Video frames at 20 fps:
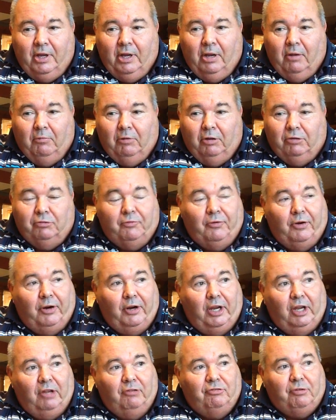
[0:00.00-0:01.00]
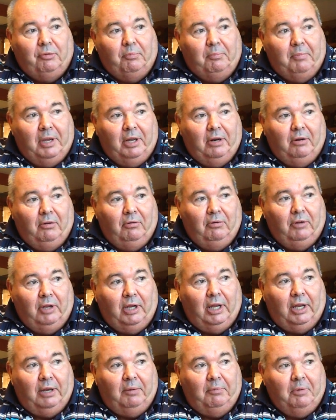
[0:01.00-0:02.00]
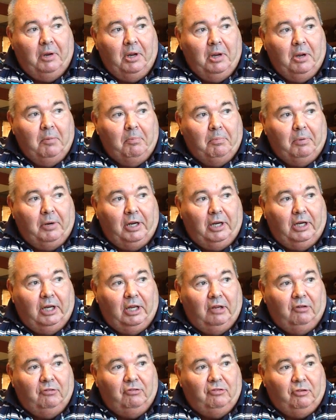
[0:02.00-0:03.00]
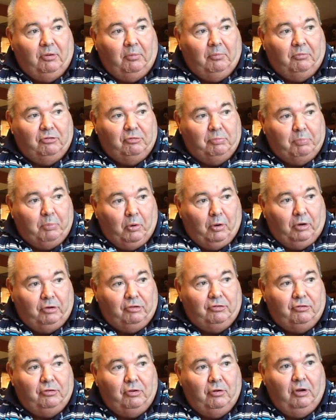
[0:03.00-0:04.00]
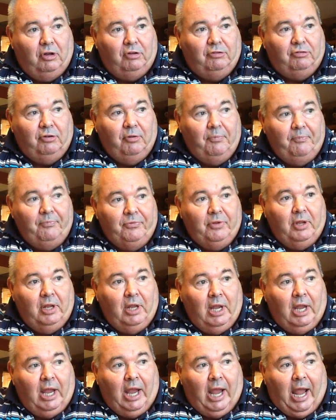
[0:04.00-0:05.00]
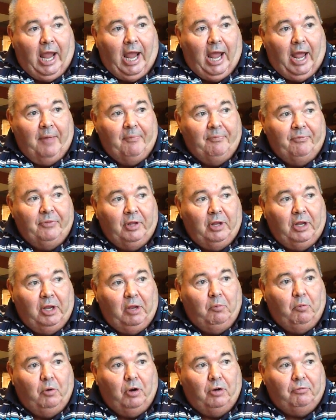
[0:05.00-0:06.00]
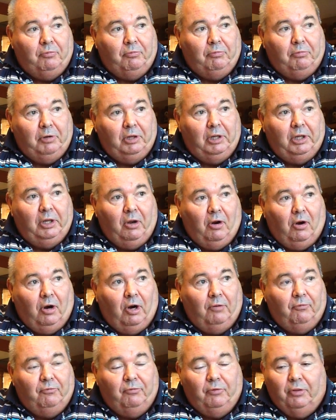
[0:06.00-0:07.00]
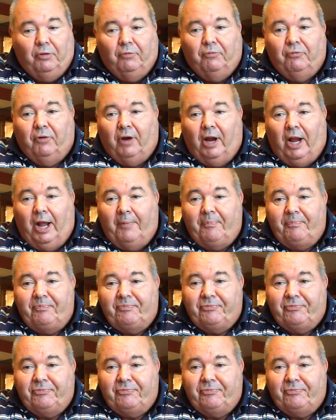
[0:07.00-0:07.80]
was very instrumental in bringing in some sports to us, and he worked really hard for the frat.